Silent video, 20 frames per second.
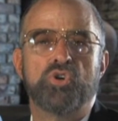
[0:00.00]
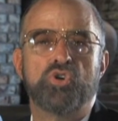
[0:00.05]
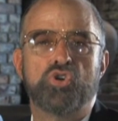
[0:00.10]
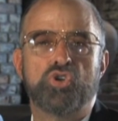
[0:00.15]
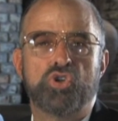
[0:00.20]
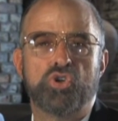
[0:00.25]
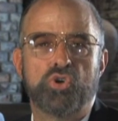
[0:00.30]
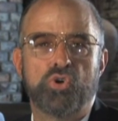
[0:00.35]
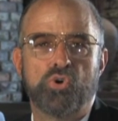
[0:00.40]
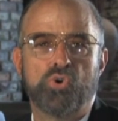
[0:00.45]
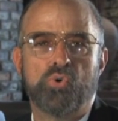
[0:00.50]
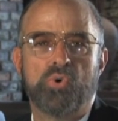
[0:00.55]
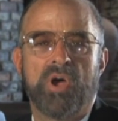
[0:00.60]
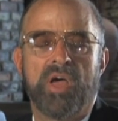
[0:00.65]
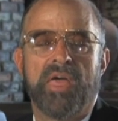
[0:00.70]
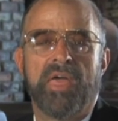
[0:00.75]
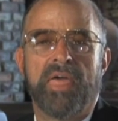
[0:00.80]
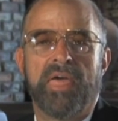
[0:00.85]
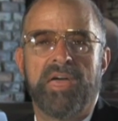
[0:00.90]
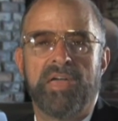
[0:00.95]
to
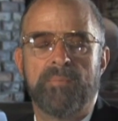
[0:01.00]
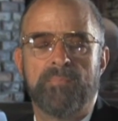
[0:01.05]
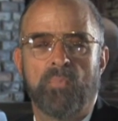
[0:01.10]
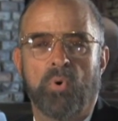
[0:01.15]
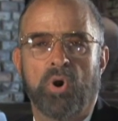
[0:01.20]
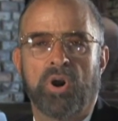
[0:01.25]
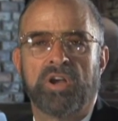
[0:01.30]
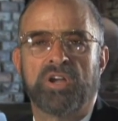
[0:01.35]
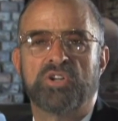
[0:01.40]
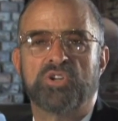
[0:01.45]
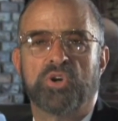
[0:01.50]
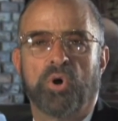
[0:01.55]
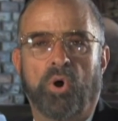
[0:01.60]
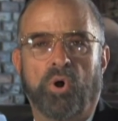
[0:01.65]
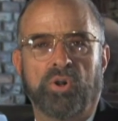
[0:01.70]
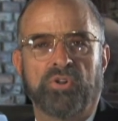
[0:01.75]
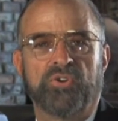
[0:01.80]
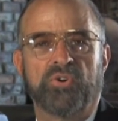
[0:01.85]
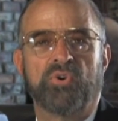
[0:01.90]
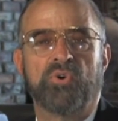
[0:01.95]
a mortgage
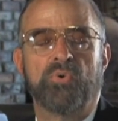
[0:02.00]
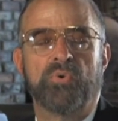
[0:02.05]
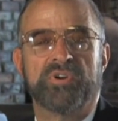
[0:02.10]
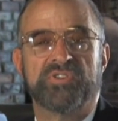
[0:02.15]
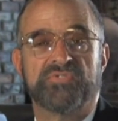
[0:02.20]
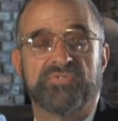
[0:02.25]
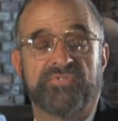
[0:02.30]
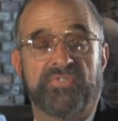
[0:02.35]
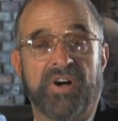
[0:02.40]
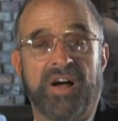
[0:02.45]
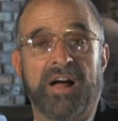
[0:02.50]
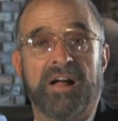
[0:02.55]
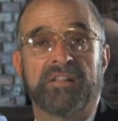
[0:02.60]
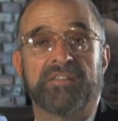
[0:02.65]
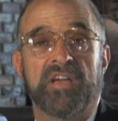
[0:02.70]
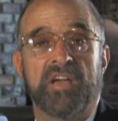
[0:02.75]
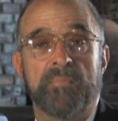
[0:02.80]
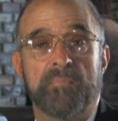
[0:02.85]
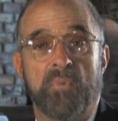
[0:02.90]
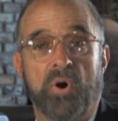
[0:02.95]
holder who has
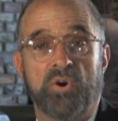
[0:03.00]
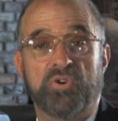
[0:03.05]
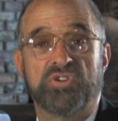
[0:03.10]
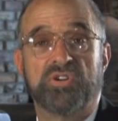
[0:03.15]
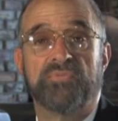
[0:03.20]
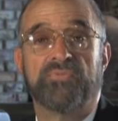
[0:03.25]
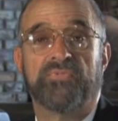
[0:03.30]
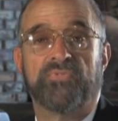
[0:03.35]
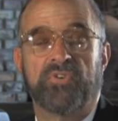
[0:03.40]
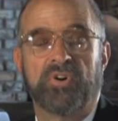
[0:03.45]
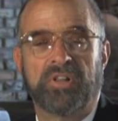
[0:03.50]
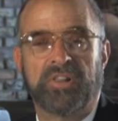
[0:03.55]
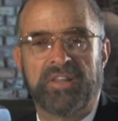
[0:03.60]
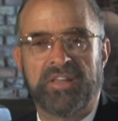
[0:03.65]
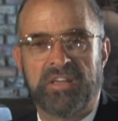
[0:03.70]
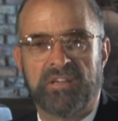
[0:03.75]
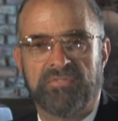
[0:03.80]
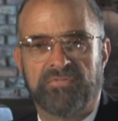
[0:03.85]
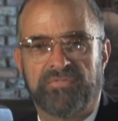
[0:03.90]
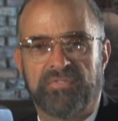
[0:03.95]
filed a motion for
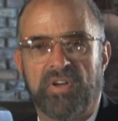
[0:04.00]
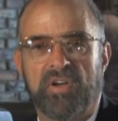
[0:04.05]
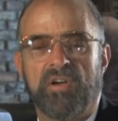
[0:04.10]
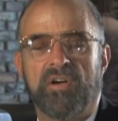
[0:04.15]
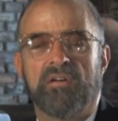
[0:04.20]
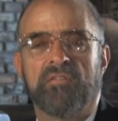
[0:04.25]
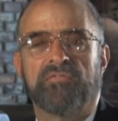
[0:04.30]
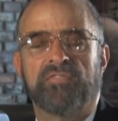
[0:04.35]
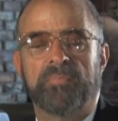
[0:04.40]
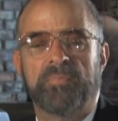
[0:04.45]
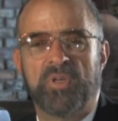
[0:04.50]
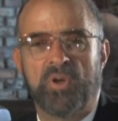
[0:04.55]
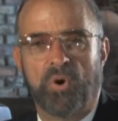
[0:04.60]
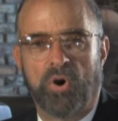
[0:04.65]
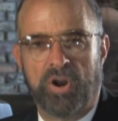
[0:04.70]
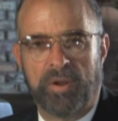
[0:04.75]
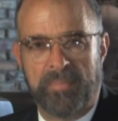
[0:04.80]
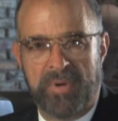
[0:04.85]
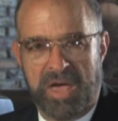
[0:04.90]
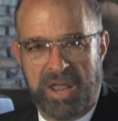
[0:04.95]
relief from the
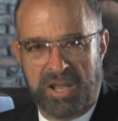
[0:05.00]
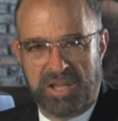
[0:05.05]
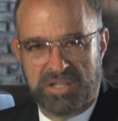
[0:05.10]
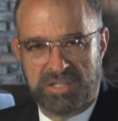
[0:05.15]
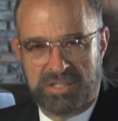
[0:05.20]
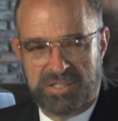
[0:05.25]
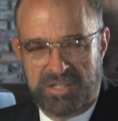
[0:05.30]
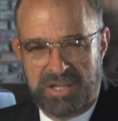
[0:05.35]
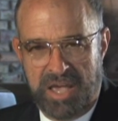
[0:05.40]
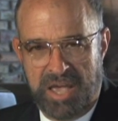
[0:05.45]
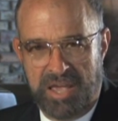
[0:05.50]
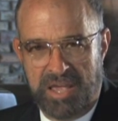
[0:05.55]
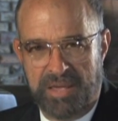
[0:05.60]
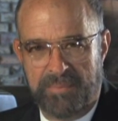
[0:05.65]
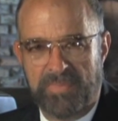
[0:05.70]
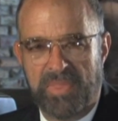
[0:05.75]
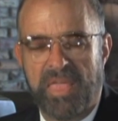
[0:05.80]
automatic stay.